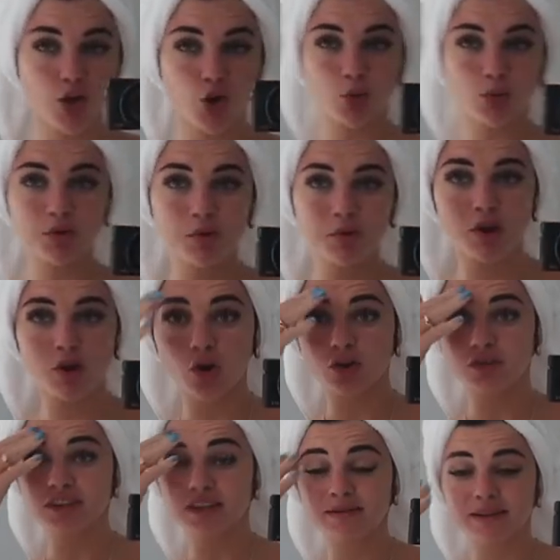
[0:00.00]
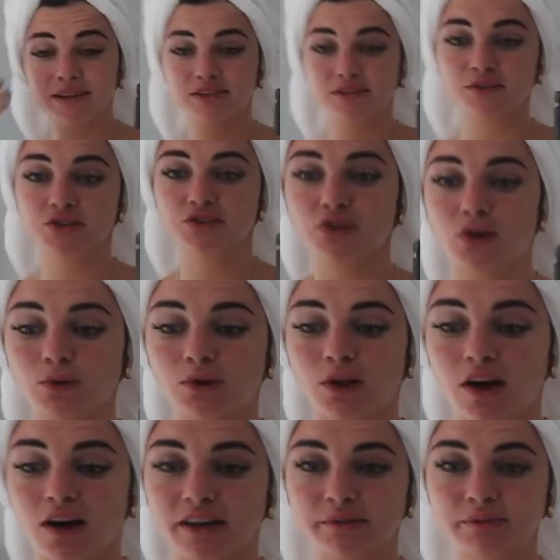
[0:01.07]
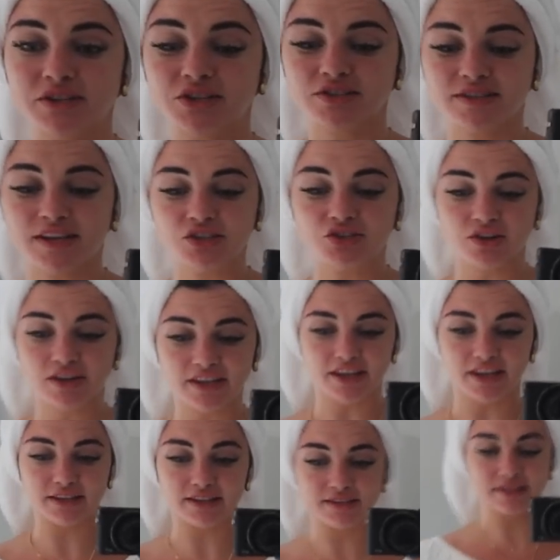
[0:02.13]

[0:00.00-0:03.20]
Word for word: normally when we go to home team, it's for so long and we just stay drinking and